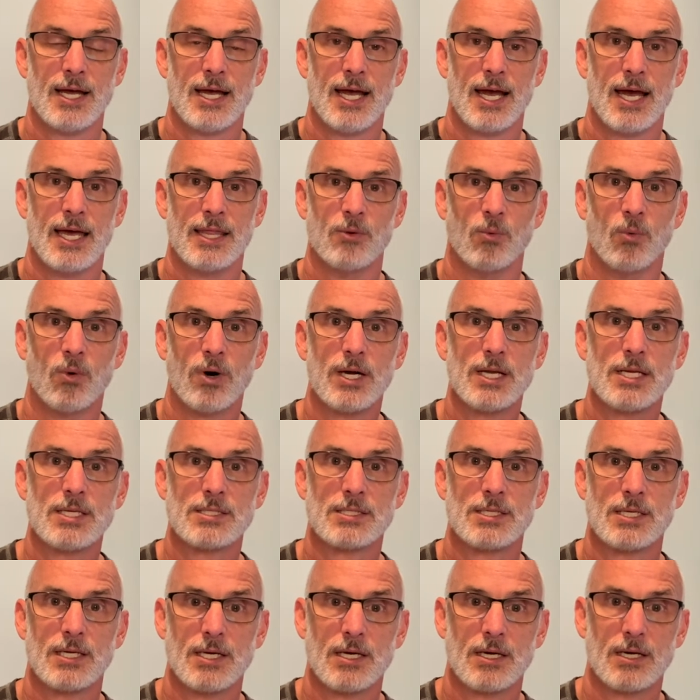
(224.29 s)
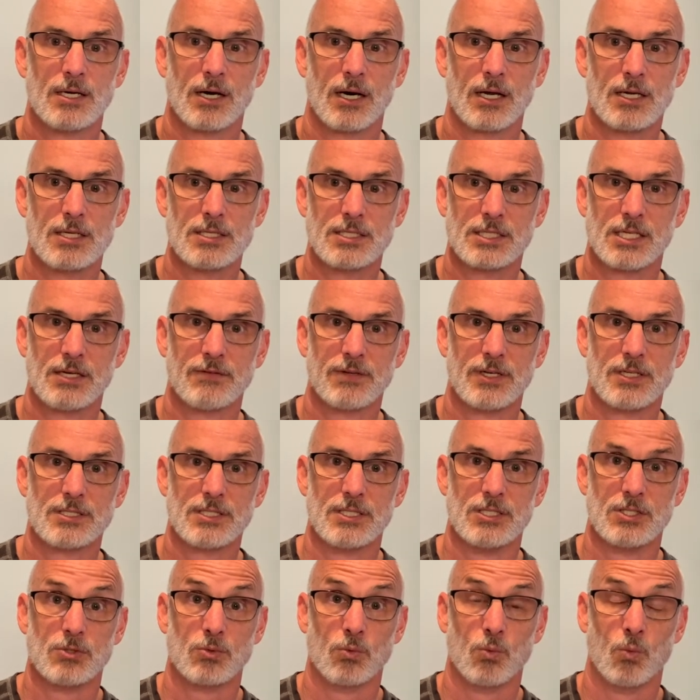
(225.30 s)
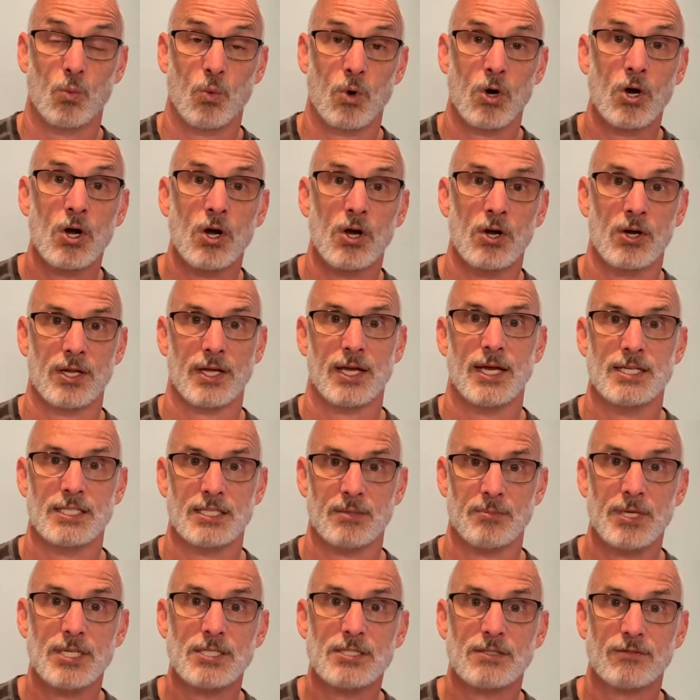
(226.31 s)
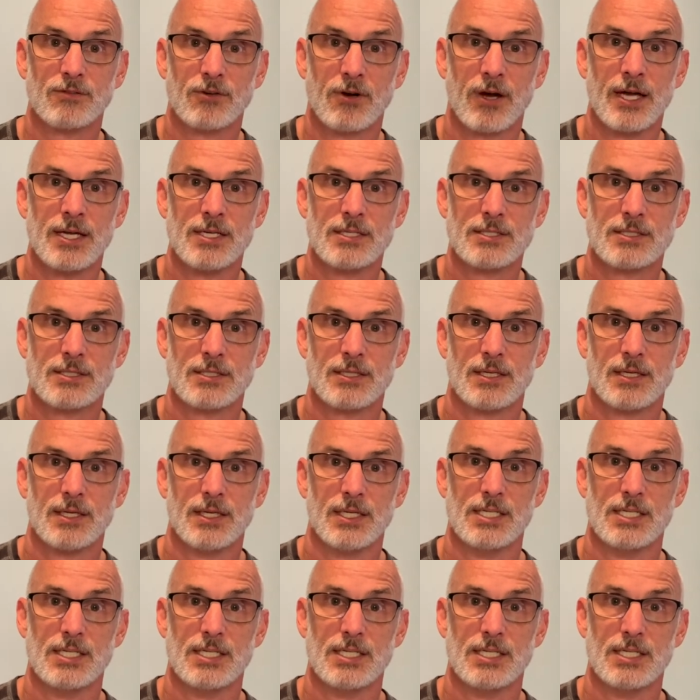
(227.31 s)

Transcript: And one is, God has given us his word as a means of grace.